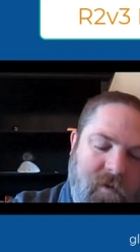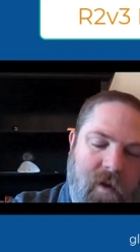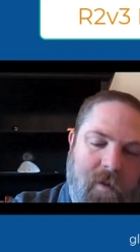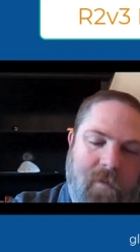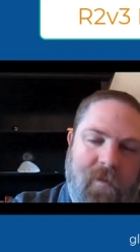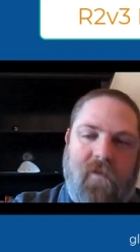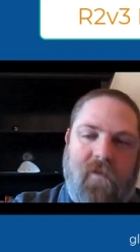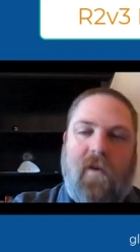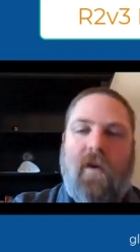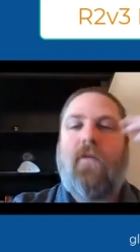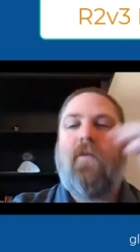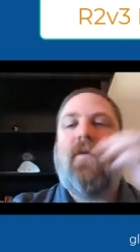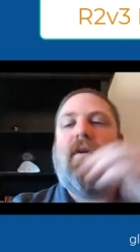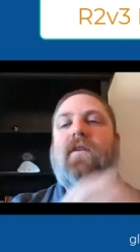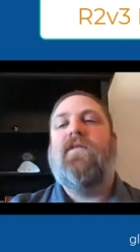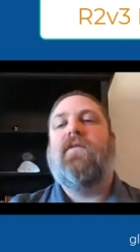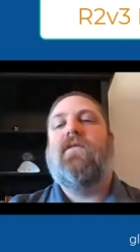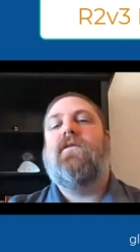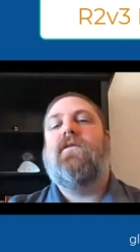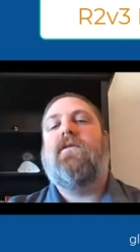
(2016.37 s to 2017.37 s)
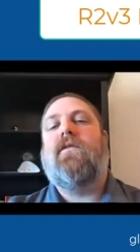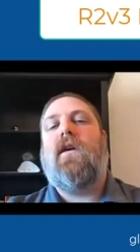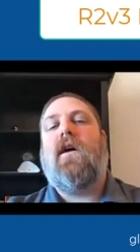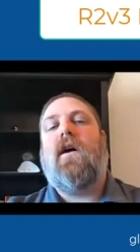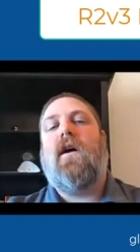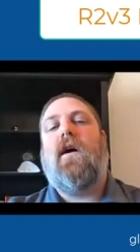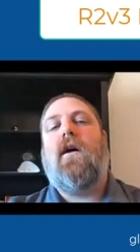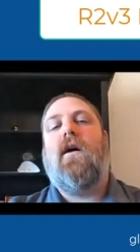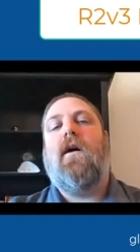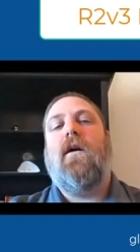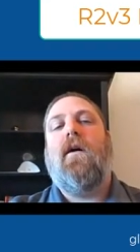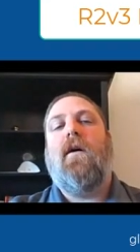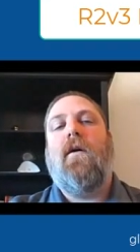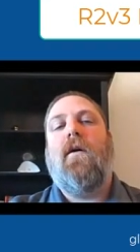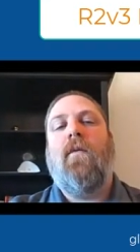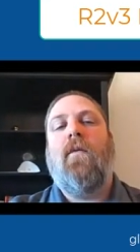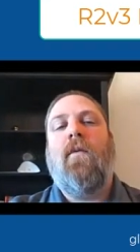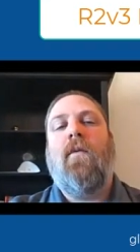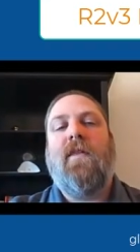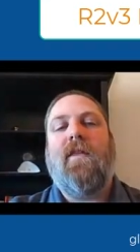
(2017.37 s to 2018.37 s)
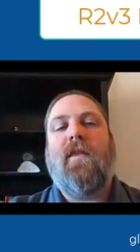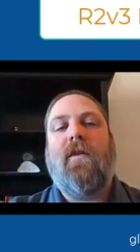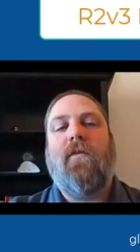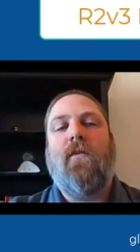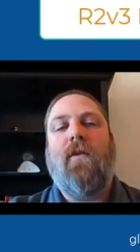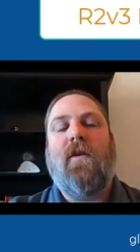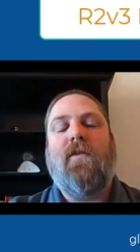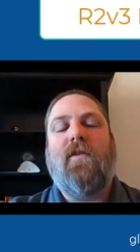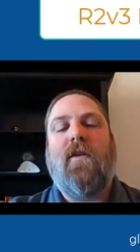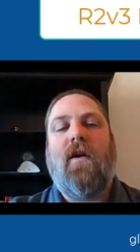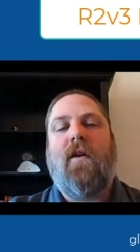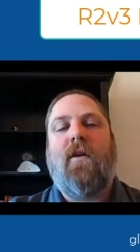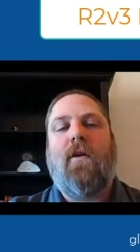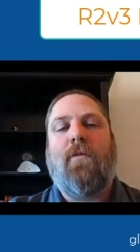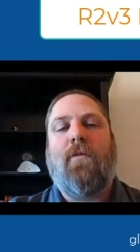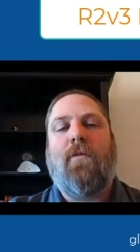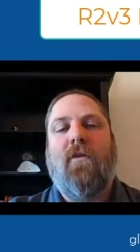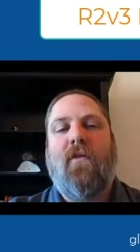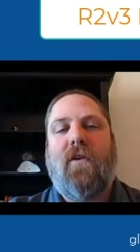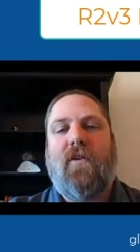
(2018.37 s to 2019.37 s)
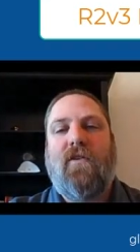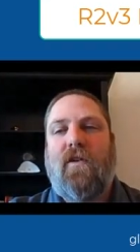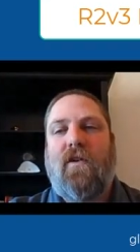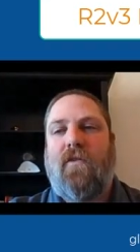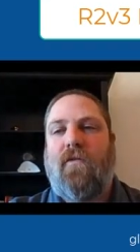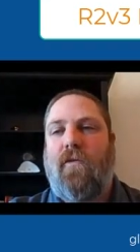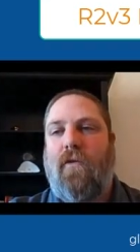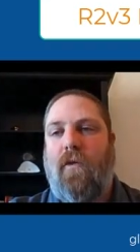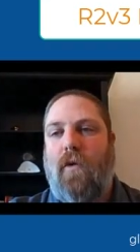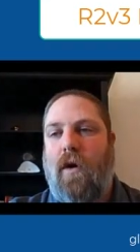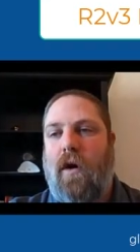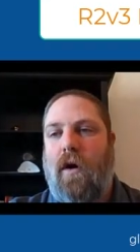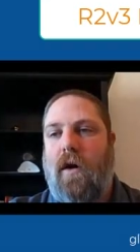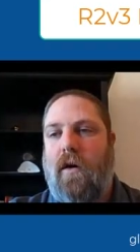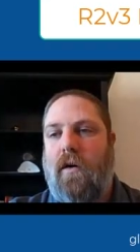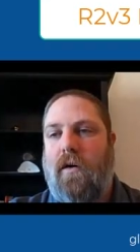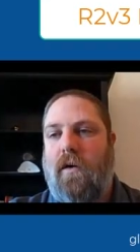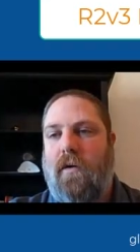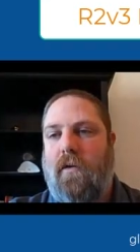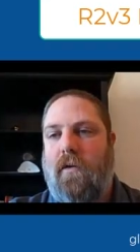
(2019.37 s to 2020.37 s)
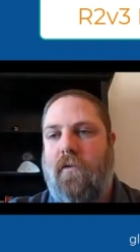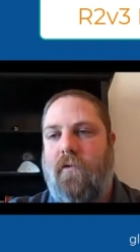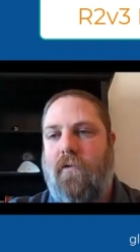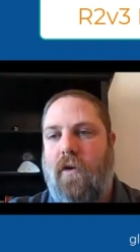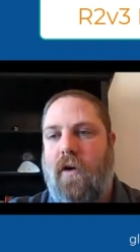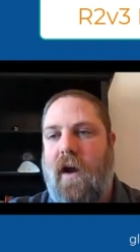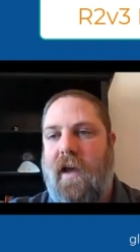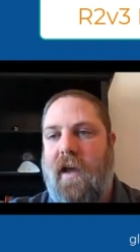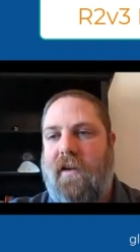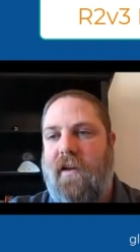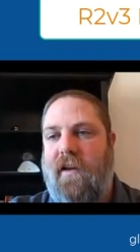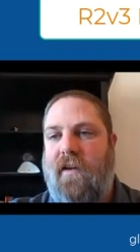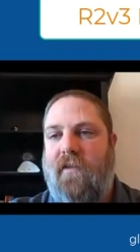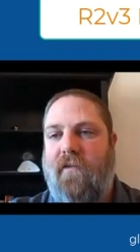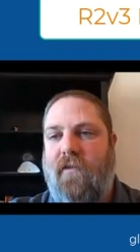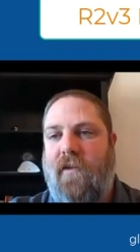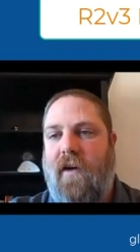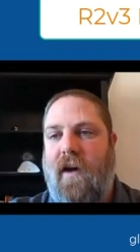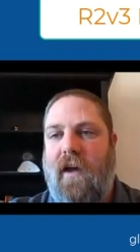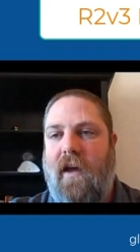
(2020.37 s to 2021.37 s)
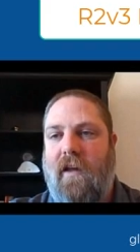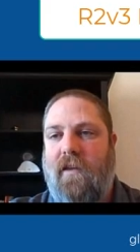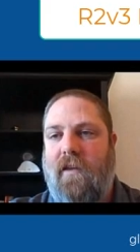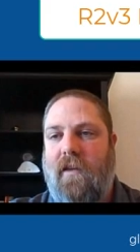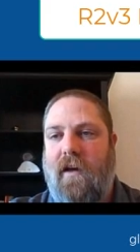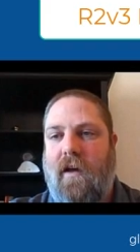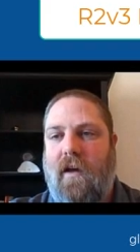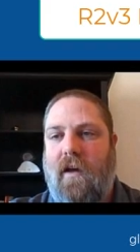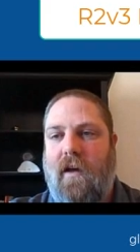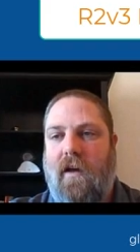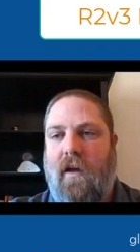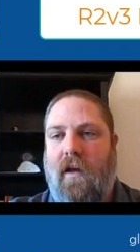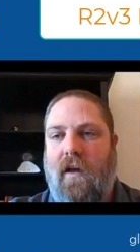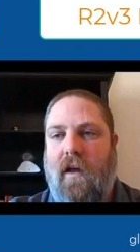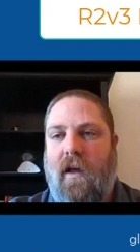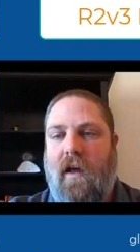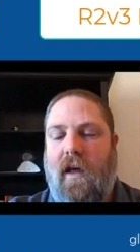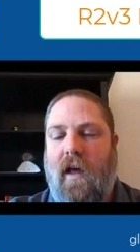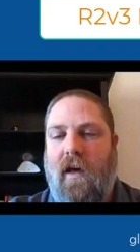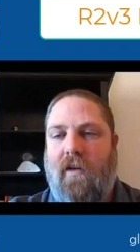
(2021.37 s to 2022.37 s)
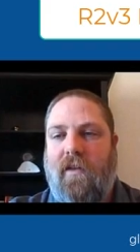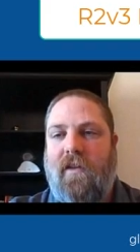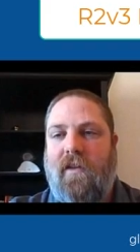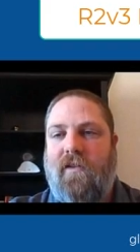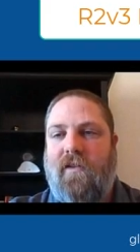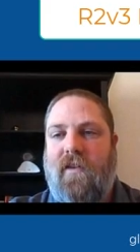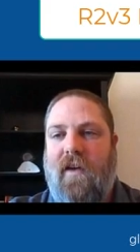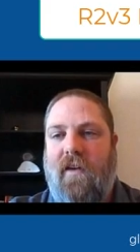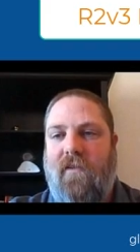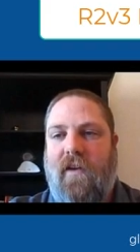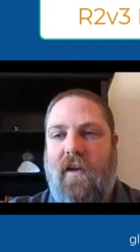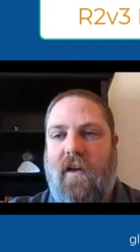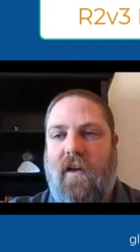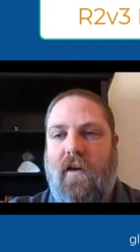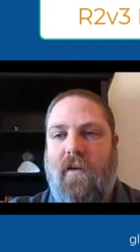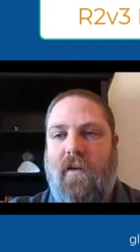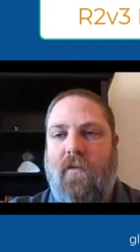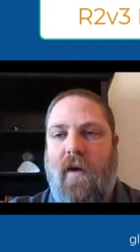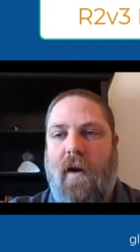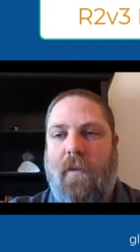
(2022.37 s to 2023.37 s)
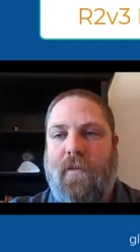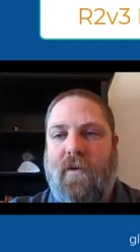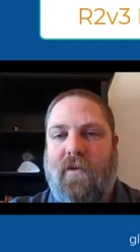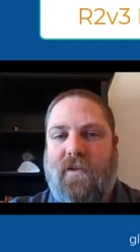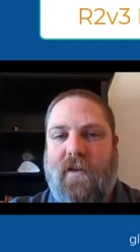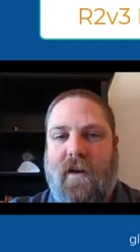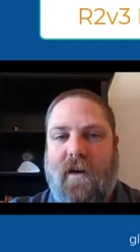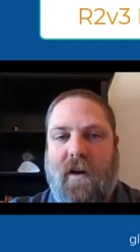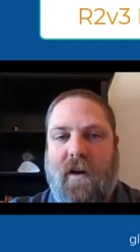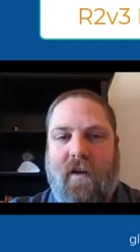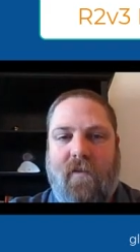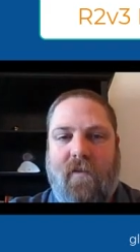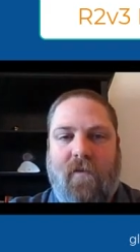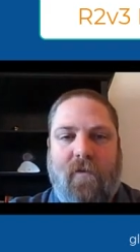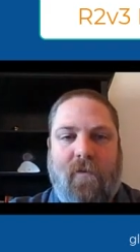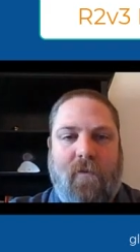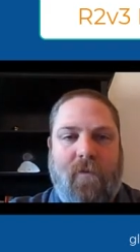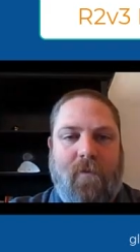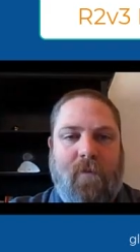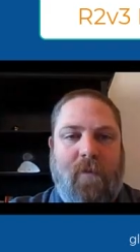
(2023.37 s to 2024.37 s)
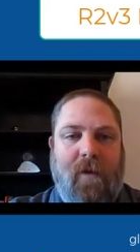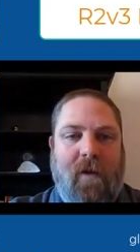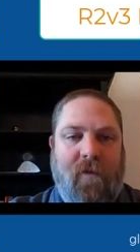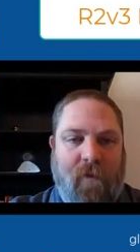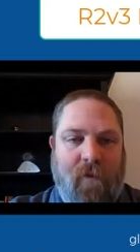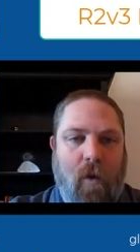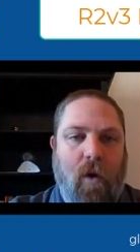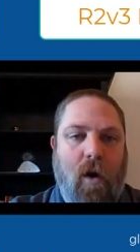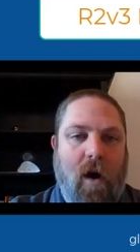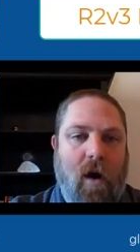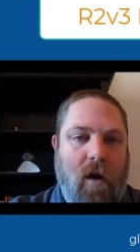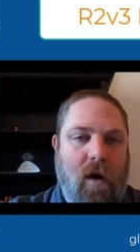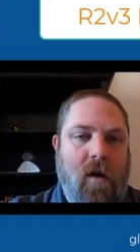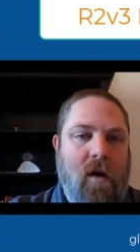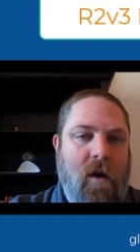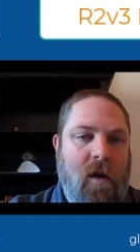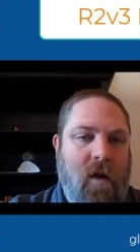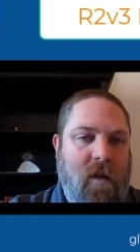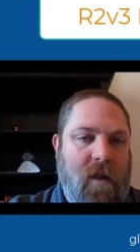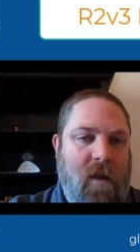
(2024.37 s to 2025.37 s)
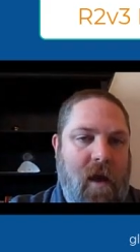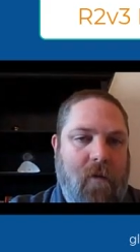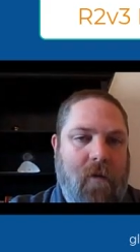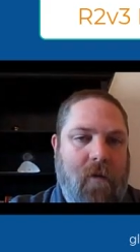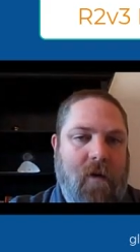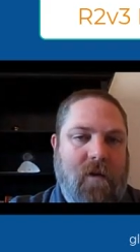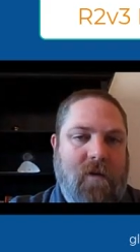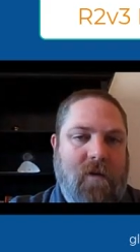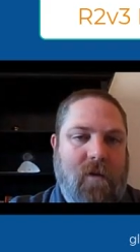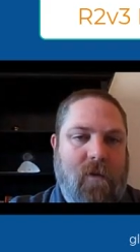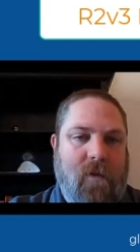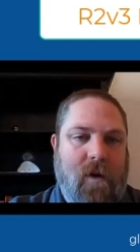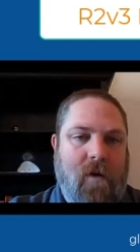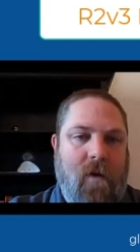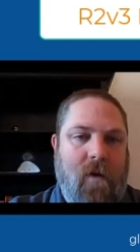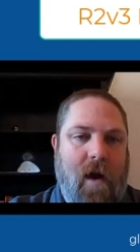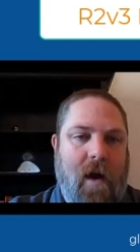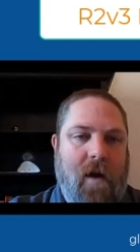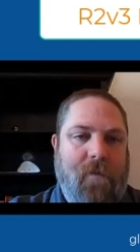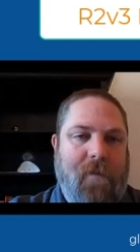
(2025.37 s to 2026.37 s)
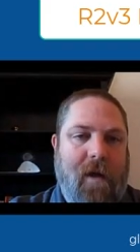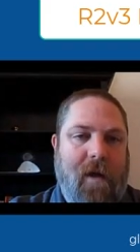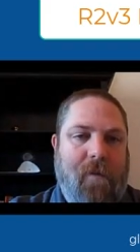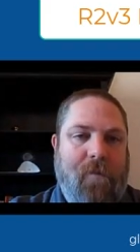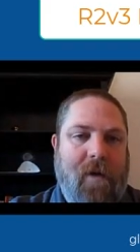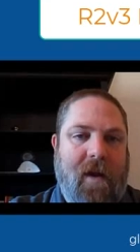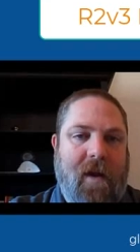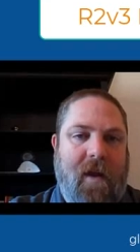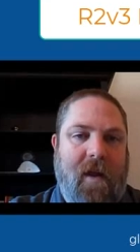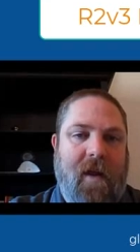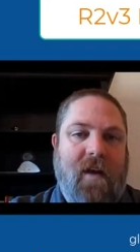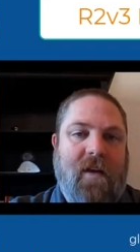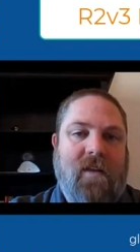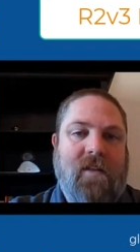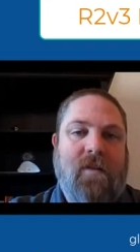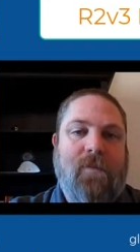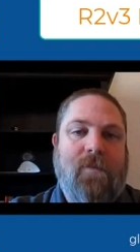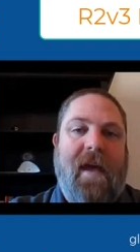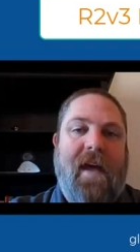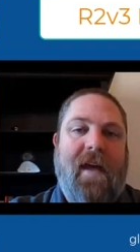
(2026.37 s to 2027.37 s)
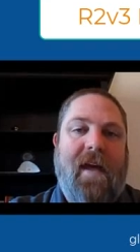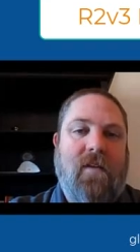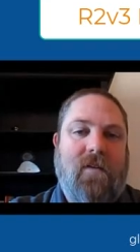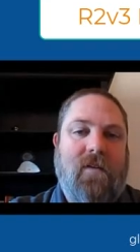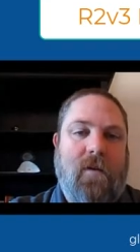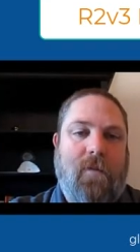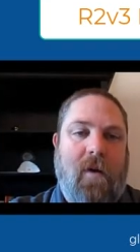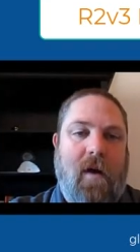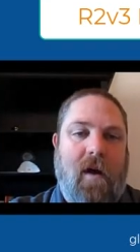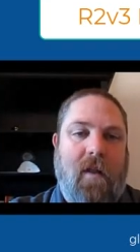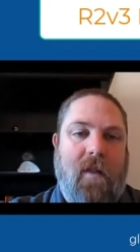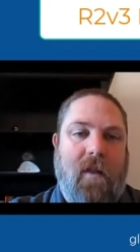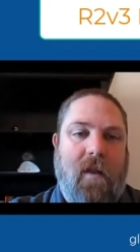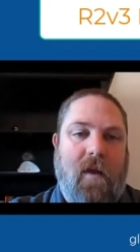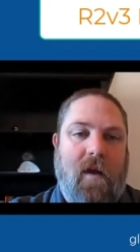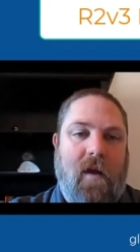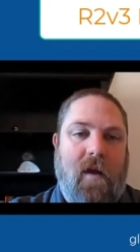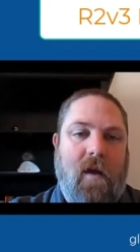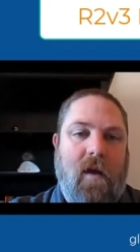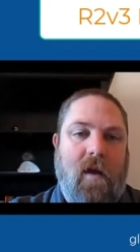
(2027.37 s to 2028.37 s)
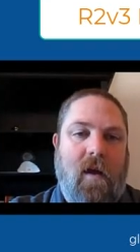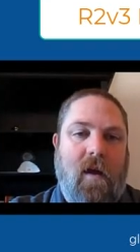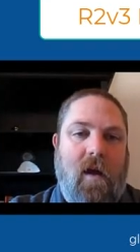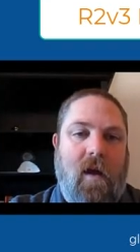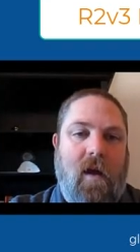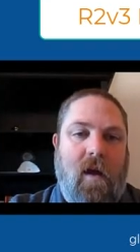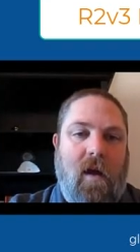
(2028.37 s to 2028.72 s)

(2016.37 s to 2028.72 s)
some of it was what was under provision for identifying the health and safety representative before. That was a requirement, but it expands upon the